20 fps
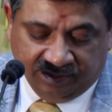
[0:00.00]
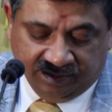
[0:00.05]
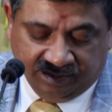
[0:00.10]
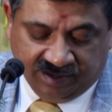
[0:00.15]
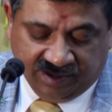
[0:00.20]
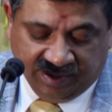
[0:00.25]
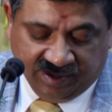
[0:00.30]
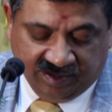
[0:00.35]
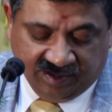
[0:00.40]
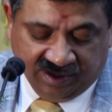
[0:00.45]

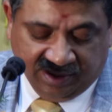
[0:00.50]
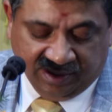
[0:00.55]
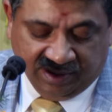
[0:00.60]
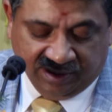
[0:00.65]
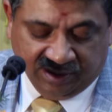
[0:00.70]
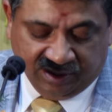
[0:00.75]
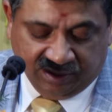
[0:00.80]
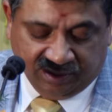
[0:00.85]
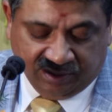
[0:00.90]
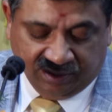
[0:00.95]
premier
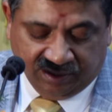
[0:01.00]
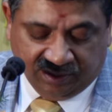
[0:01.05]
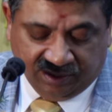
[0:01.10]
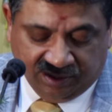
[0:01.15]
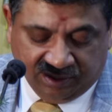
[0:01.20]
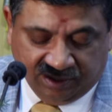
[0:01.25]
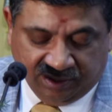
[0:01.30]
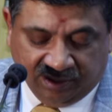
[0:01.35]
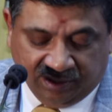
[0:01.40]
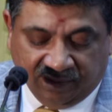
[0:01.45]

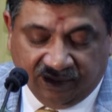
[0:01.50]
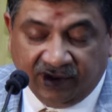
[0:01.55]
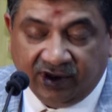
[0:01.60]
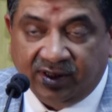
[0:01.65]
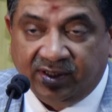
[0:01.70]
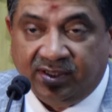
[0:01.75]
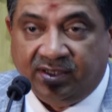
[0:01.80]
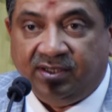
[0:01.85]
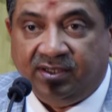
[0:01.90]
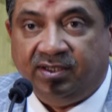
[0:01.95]
institution of
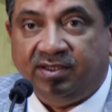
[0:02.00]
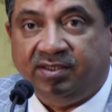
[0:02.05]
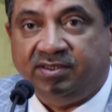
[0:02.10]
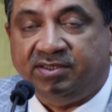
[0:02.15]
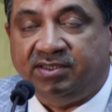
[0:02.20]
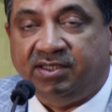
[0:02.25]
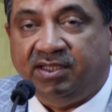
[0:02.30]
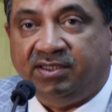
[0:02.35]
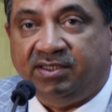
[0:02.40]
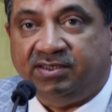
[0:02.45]
our
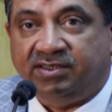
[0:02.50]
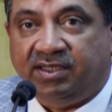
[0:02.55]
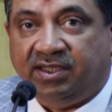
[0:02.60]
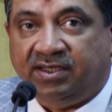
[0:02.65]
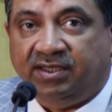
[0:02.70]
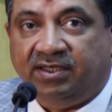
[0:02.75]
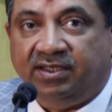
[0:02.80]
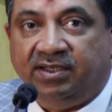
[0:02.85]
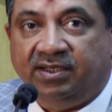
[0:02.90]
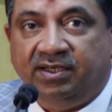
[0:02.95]
state's
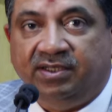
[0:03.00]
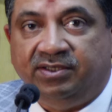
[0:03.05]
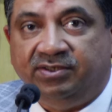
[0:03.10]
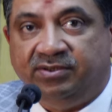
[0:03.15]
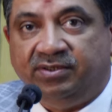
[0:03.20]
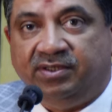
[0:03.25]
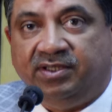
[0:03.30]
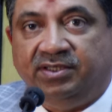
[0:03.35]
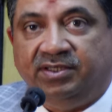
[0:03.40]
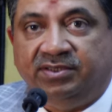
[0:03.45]
technical
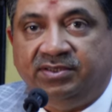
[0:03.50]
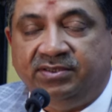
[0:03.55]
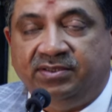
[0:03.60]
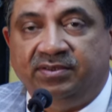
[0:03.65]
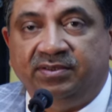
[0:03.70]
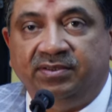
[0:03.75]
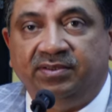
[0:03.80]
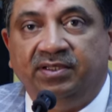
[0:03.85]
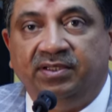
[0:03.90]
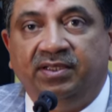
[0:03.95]
education